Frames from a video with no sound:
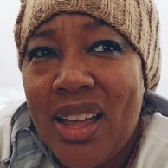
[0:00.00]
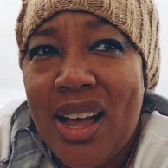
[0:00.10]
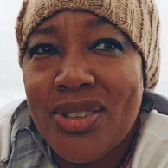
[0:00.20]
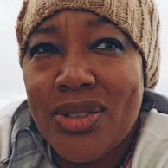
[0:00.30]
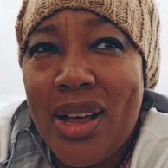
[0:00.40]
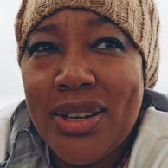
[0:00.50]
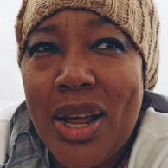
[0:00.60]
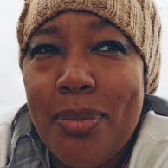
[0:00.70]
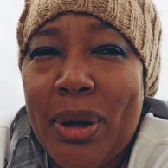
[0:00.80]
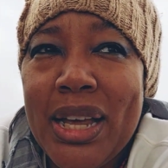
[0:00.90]
I
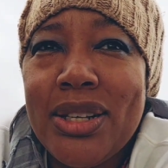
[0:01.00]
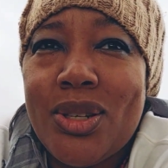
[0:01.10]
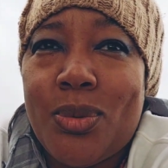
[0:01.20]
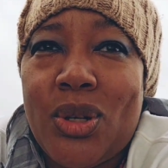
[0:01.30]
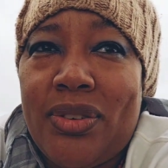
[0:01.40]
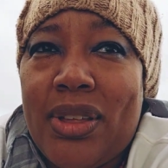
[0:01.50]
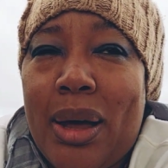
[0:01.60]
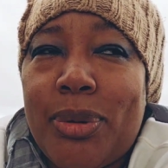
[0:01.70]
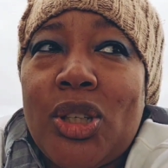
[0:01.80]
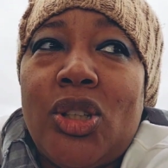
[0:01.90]
don't buy into all of
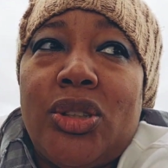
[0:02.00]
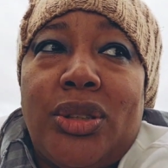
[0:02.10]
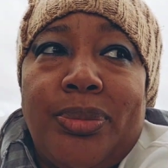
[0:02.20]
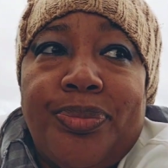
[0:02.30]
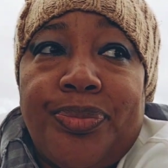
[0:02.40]
that, because